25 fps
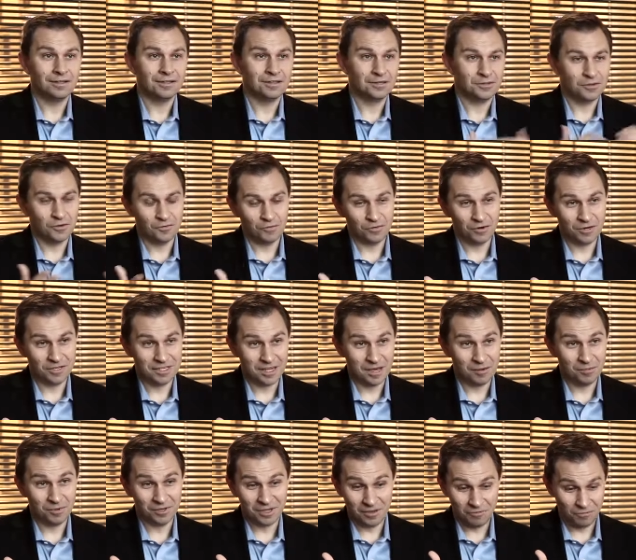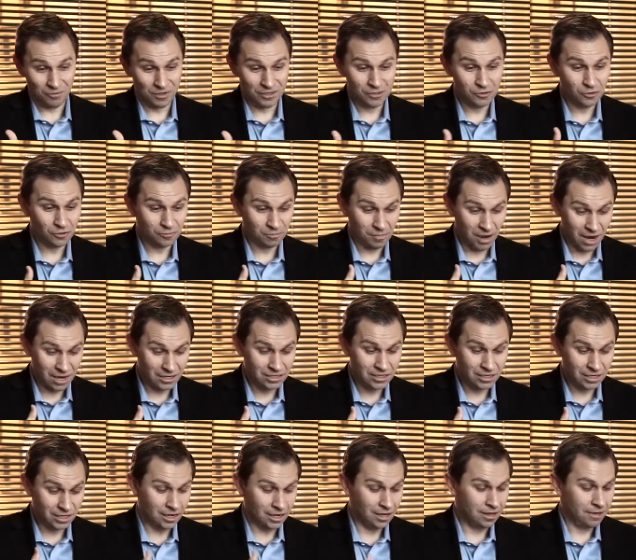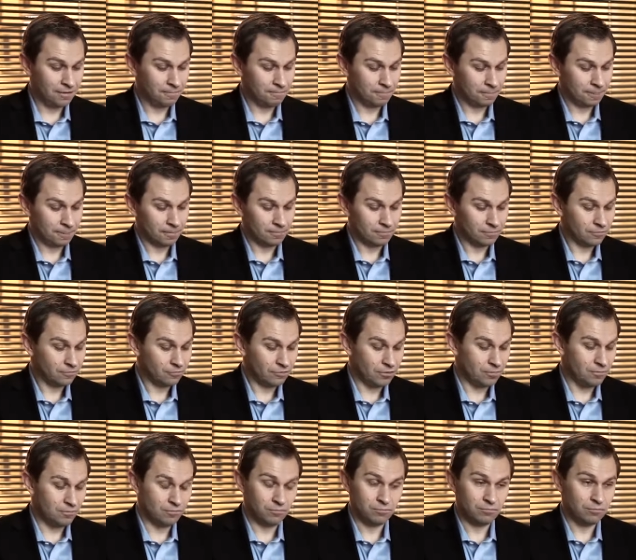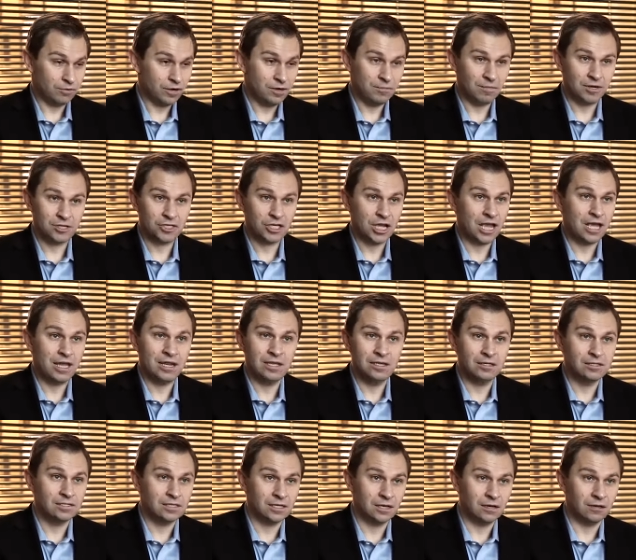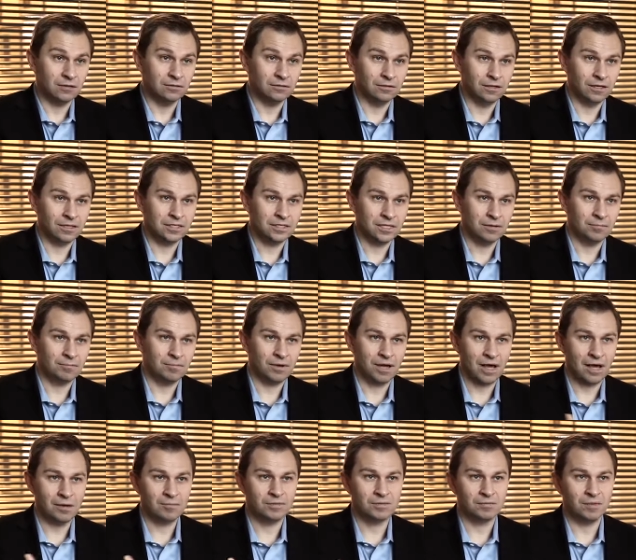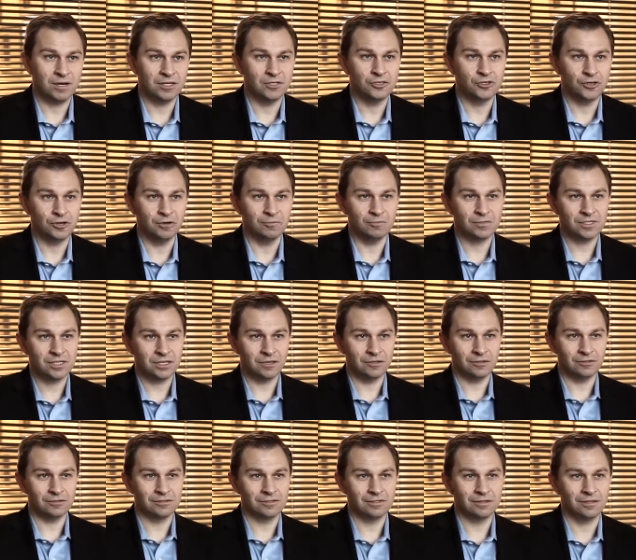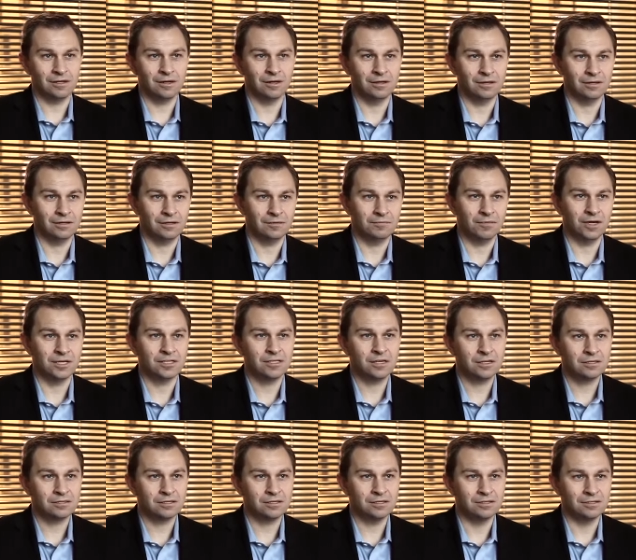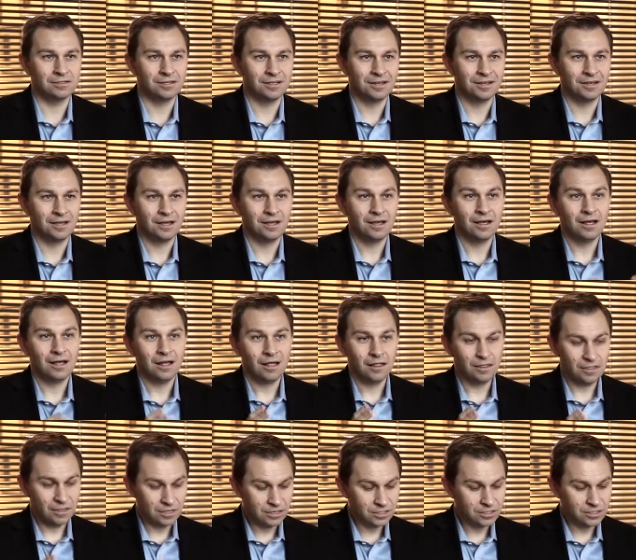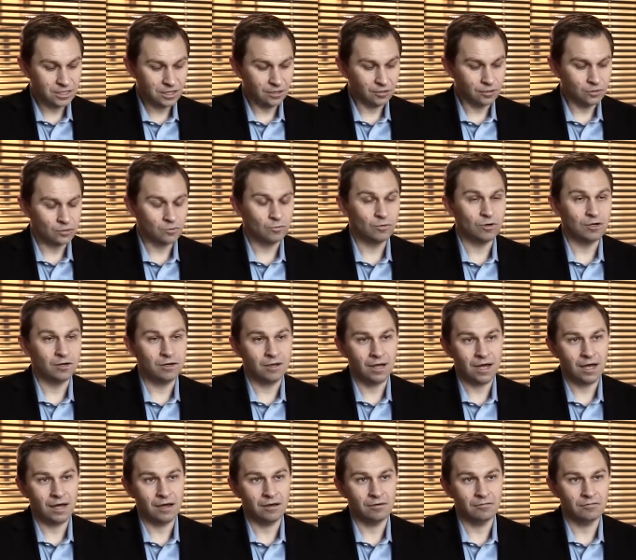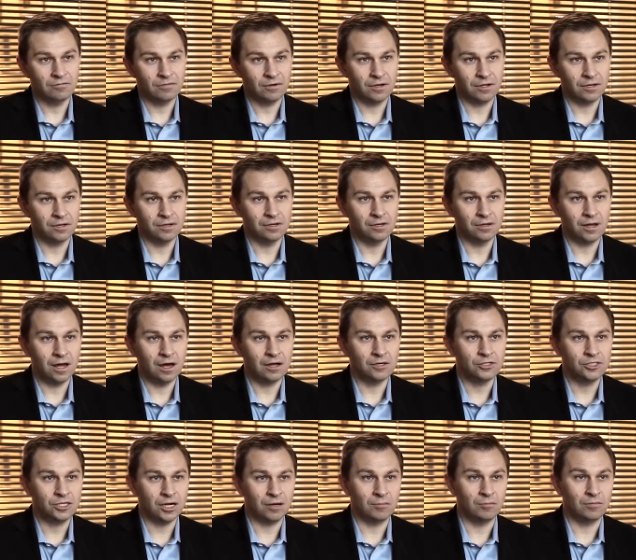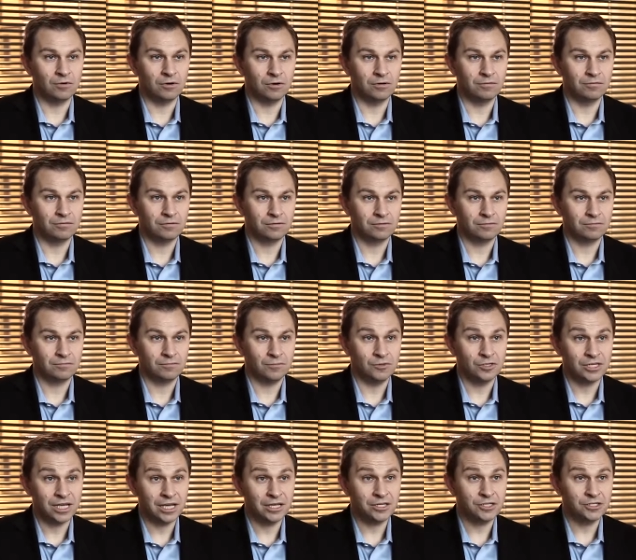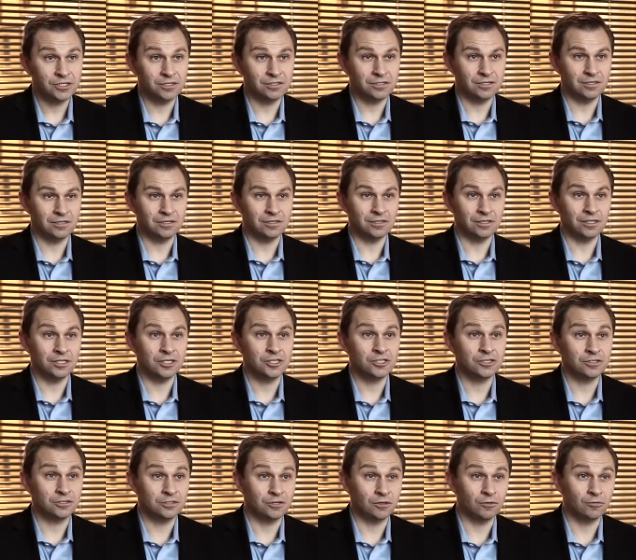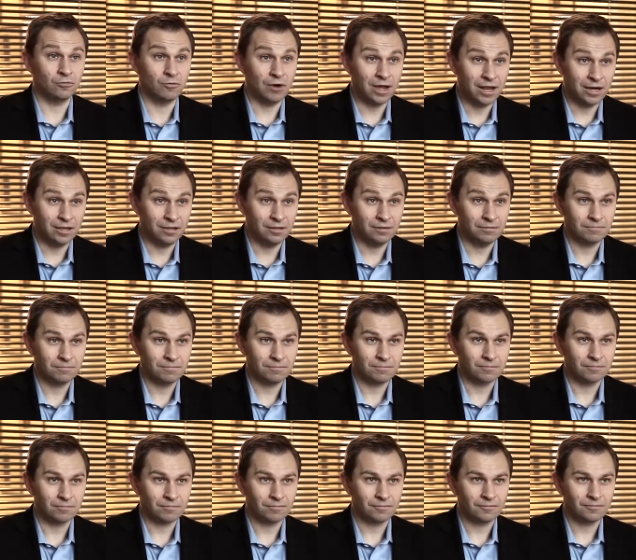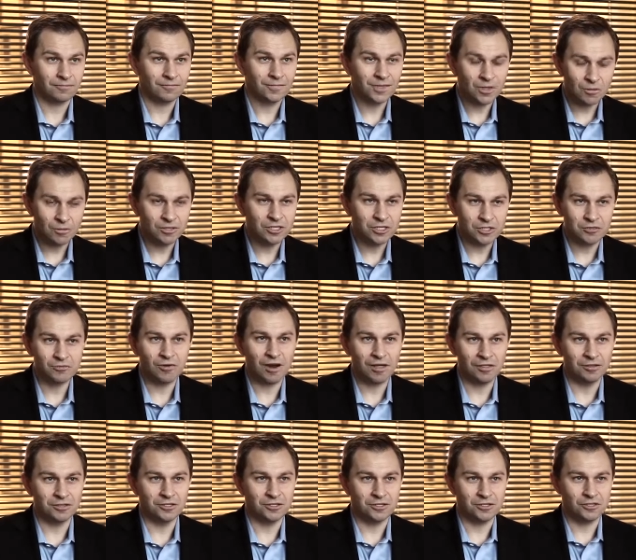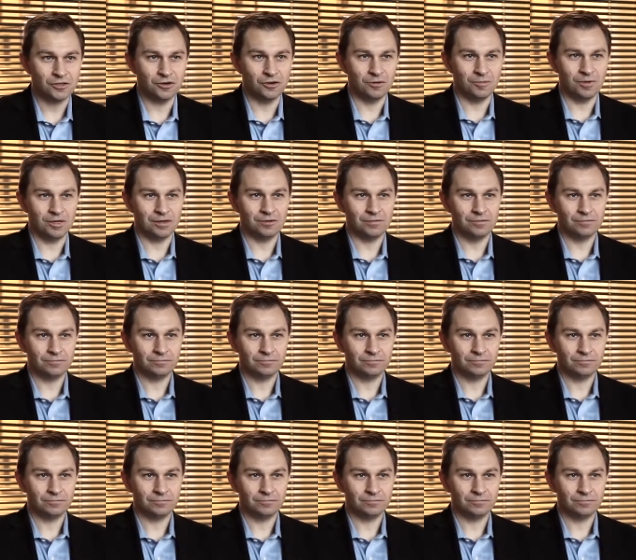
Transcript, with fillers: So for example, if we took my D N A from pretty much any cell, except perhaps my germ cells uh, in my testes, these cells would have a large number of mutations and deletions already, which is rather disturbing.